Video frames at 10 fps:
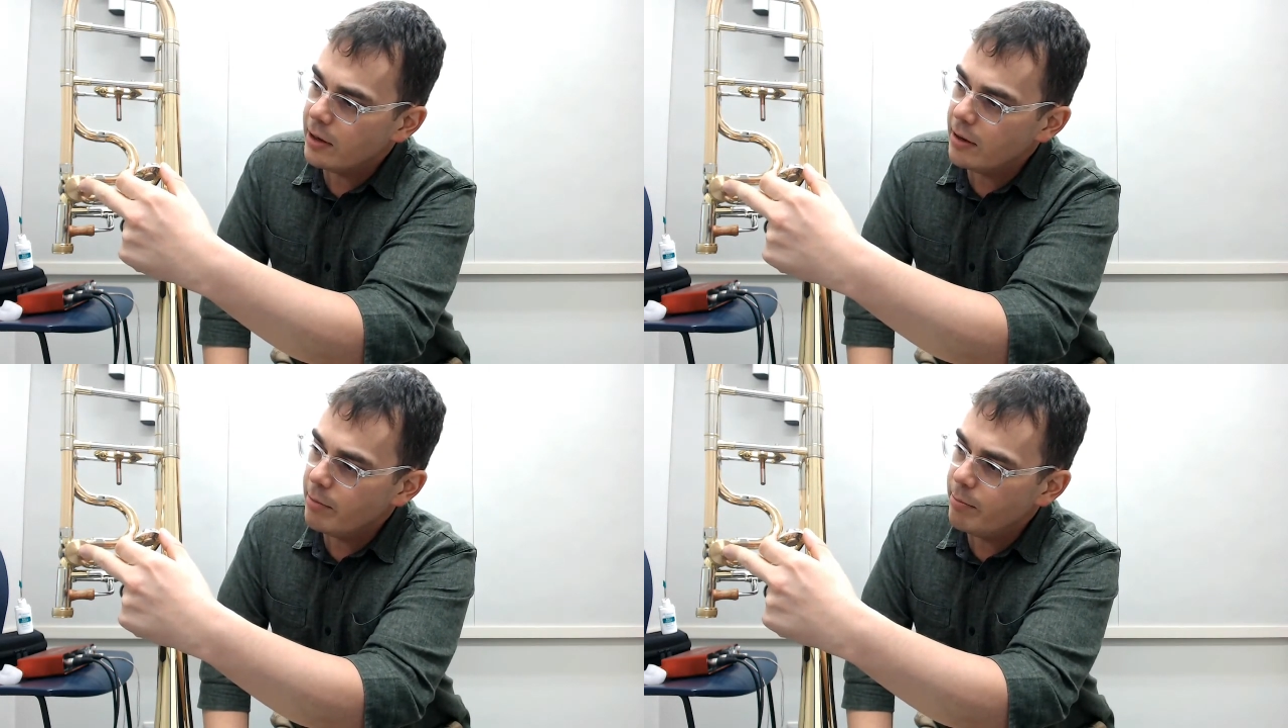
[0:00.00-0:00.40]

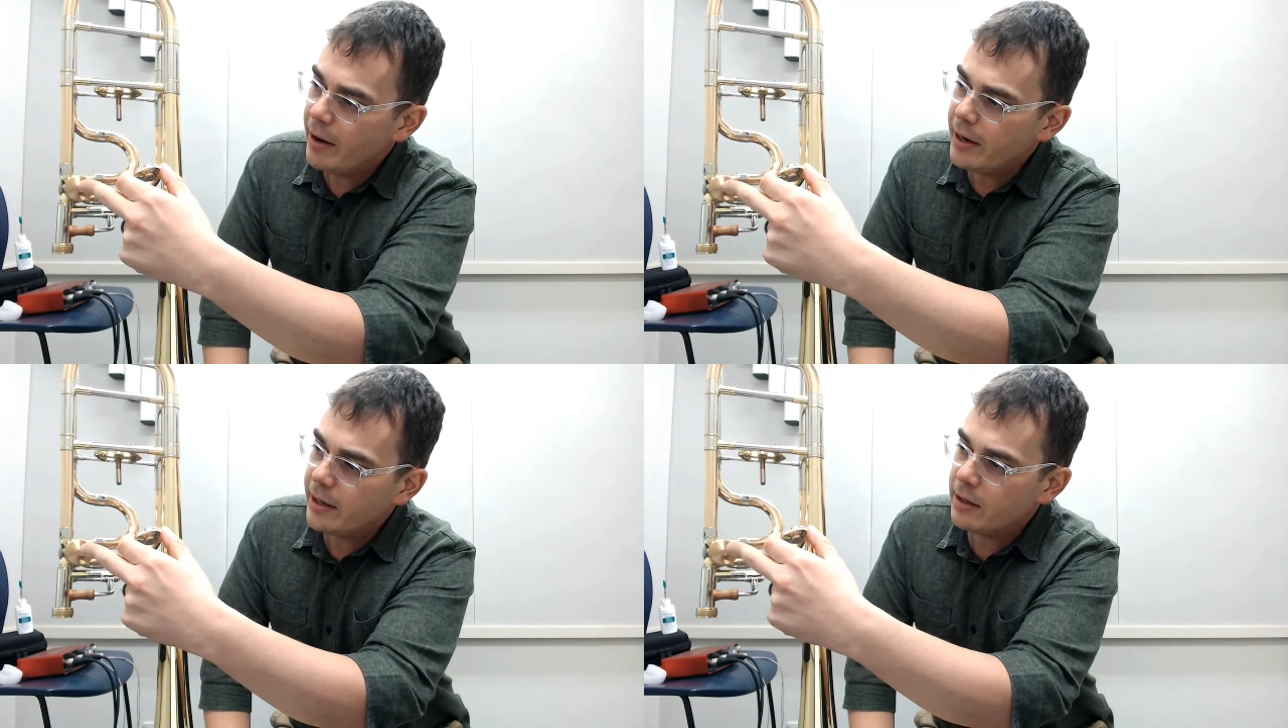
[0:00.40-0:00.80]

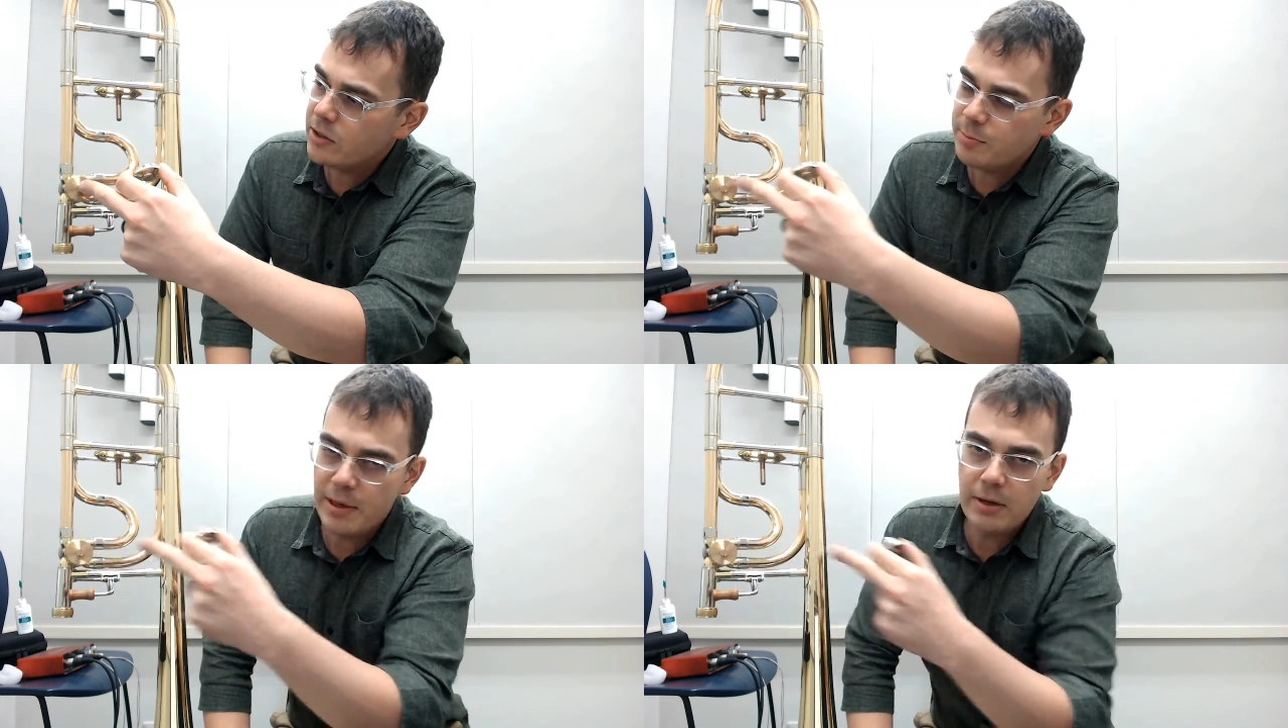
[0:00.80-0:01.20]
bearing
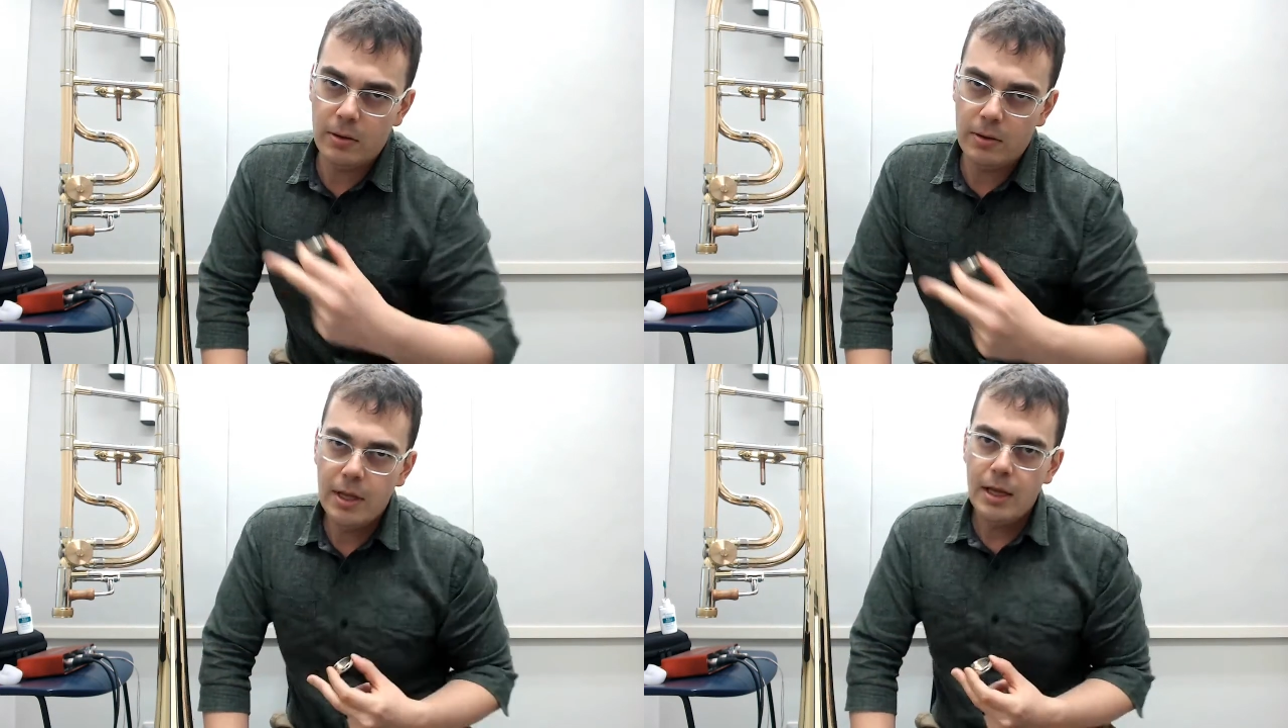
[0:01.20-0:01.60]
spindle.
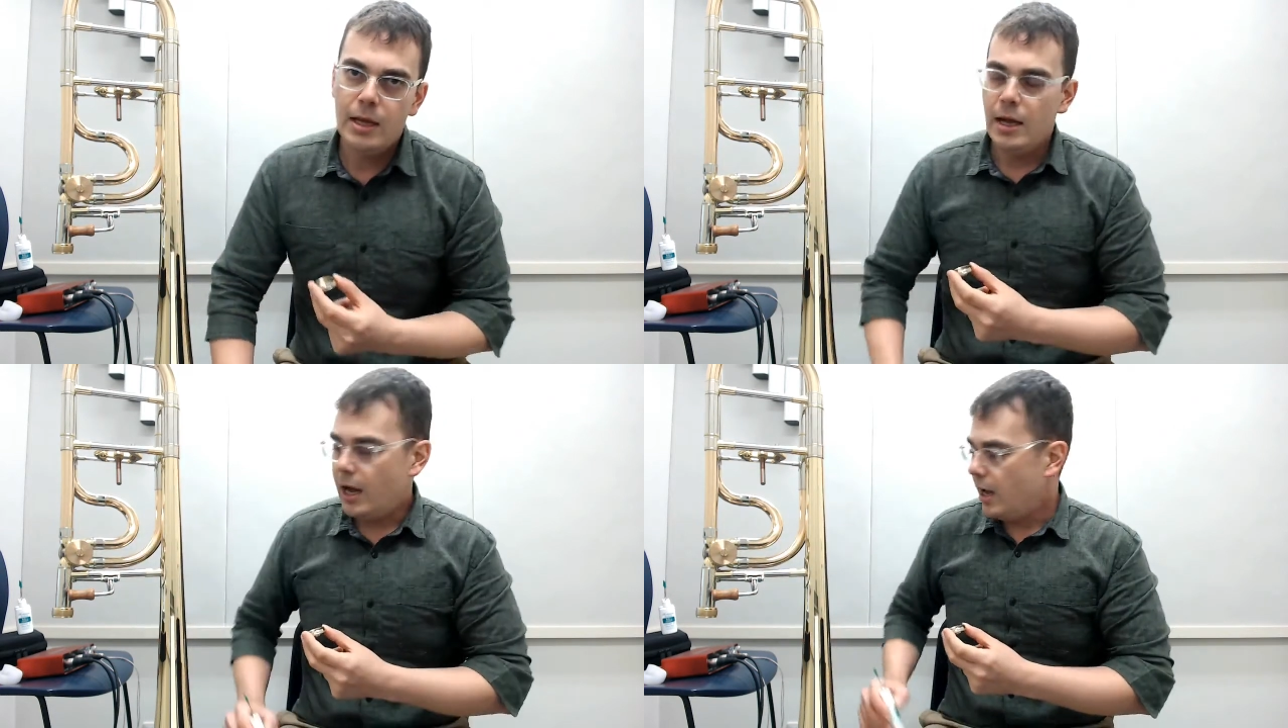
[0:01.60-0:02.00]

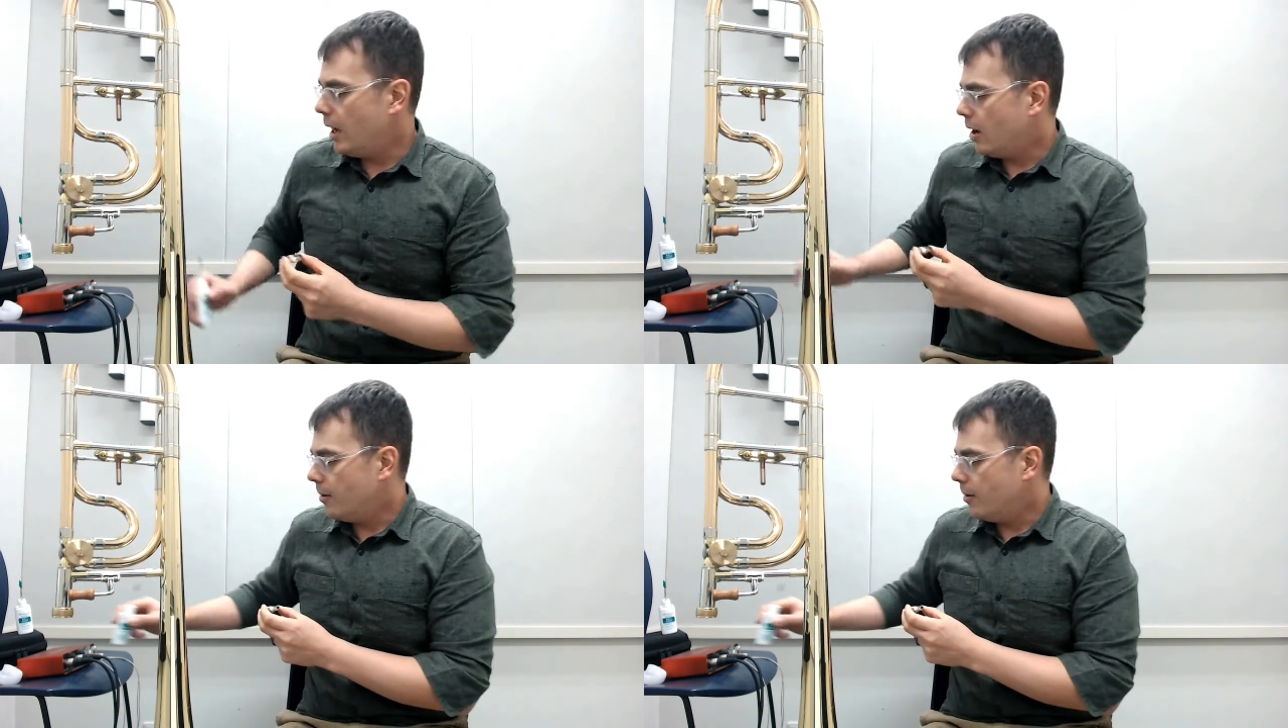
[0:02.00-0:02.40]

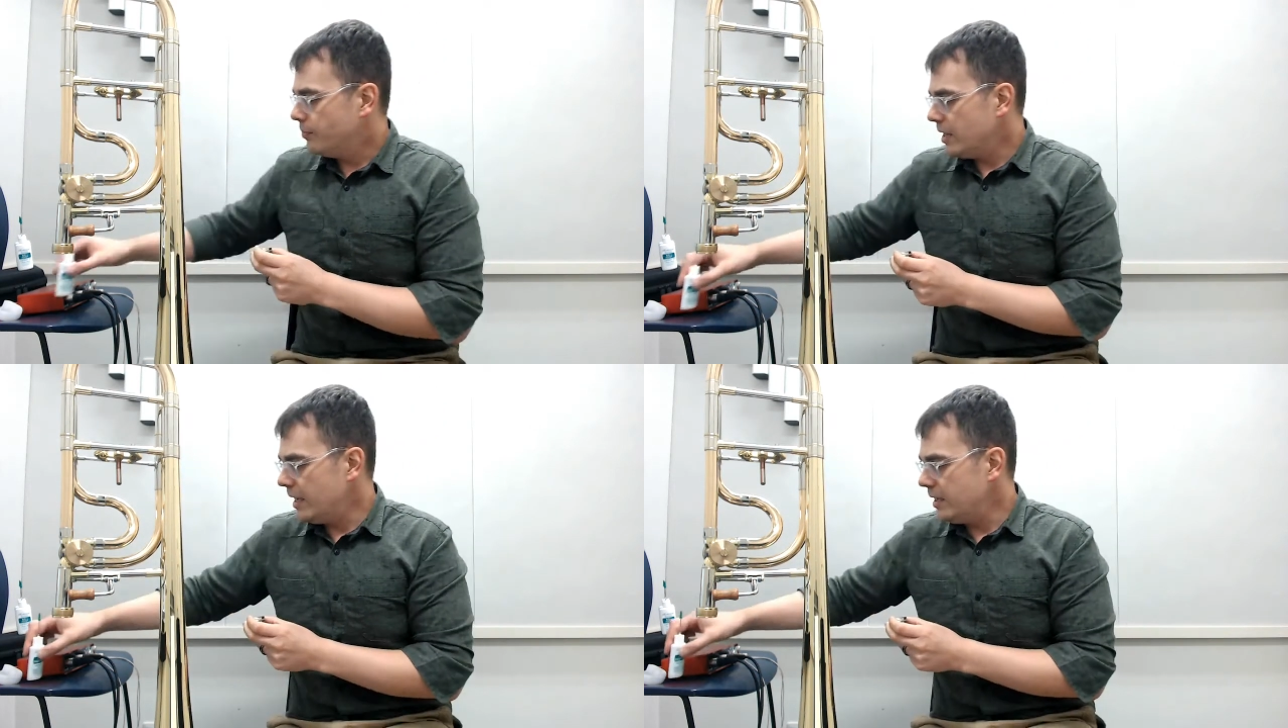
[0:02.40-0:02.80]

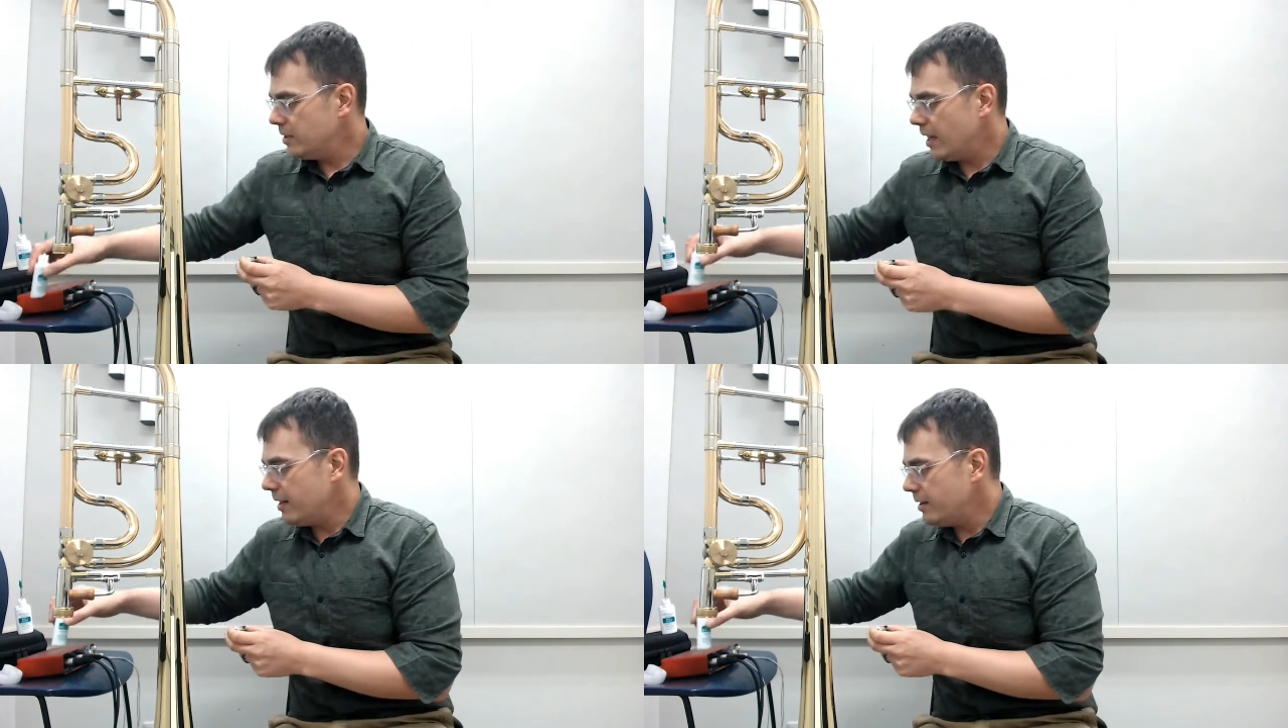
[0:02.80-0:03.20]

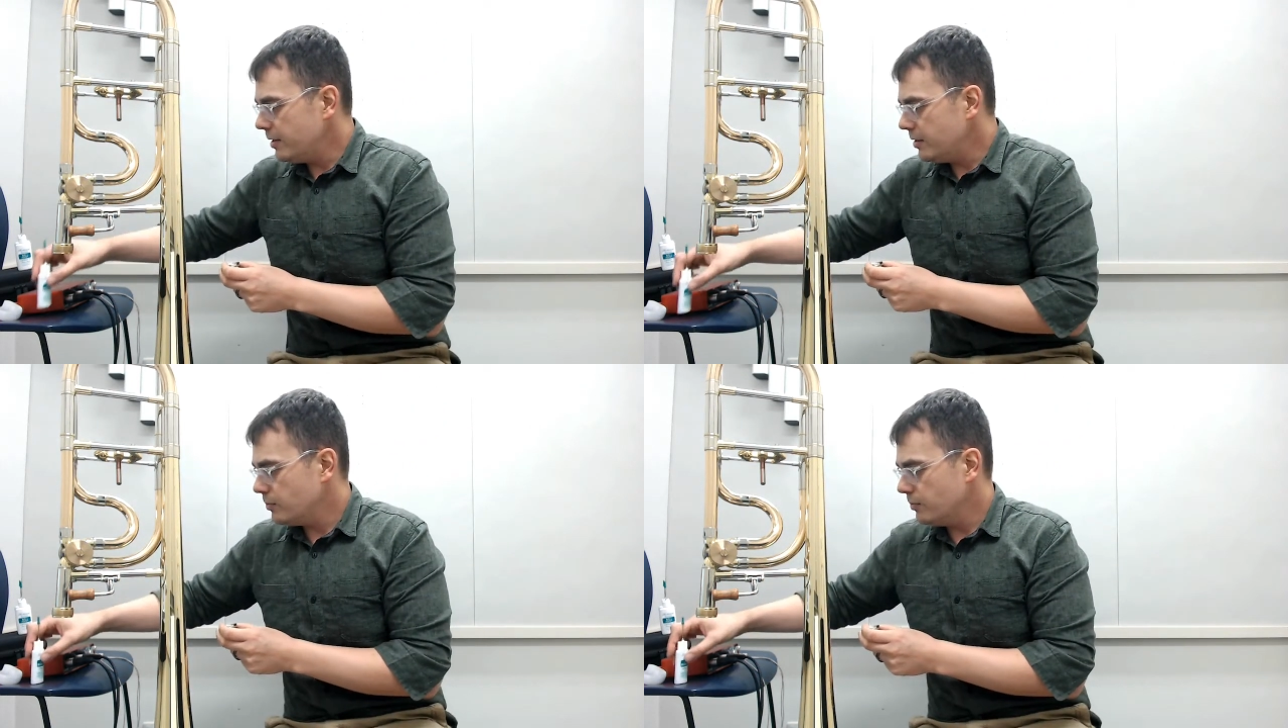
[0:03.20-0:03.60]
Inside
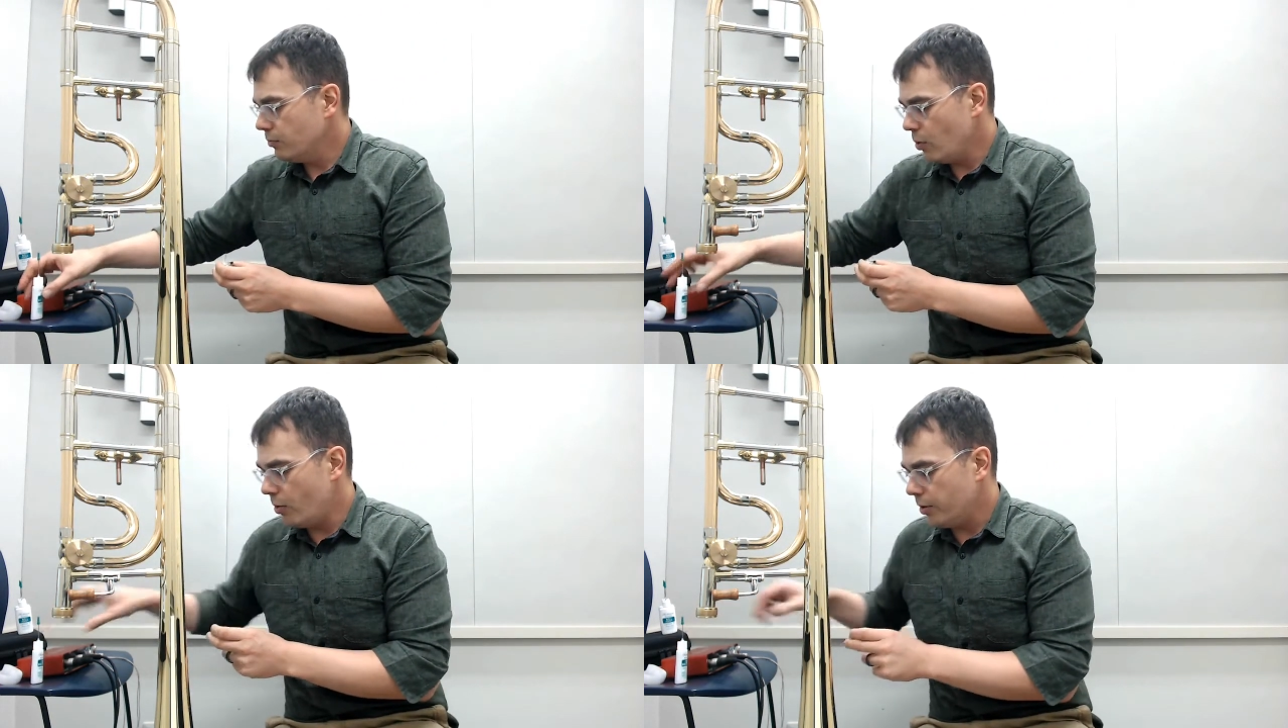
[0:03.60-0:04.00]
this
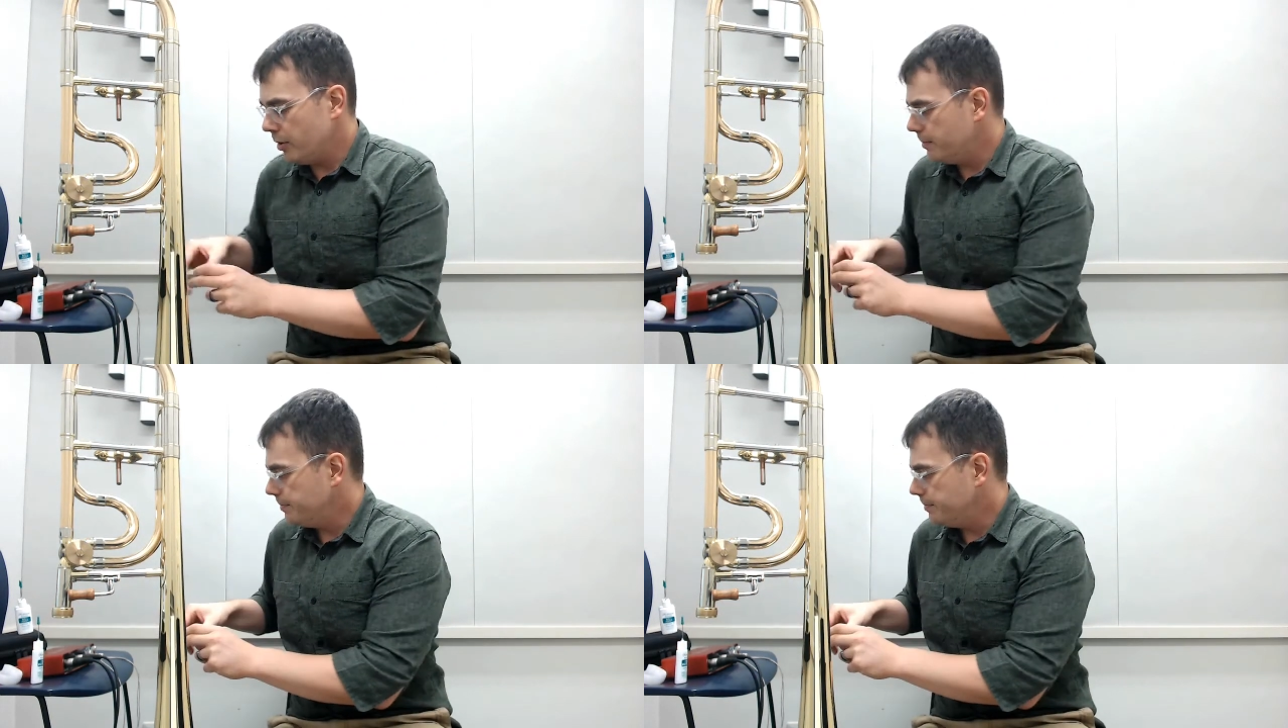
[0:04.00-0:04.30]
rotor,